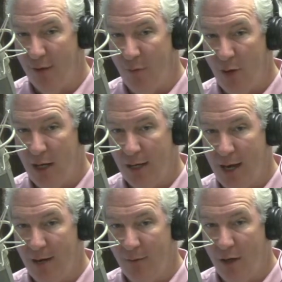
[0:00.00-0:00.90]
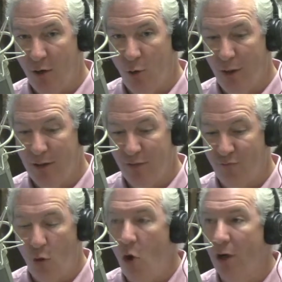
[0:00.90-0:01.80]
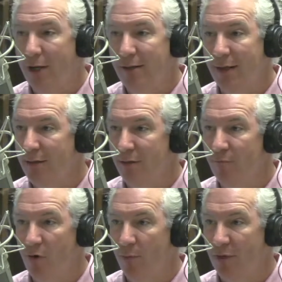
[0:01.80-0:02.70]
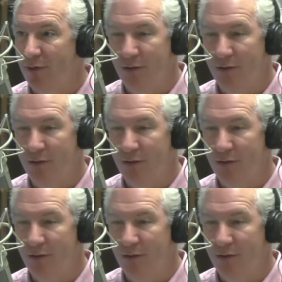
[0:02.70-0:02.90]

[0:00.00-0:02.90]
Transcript: I mean, we got a guy up there who is, for all intents and purposes,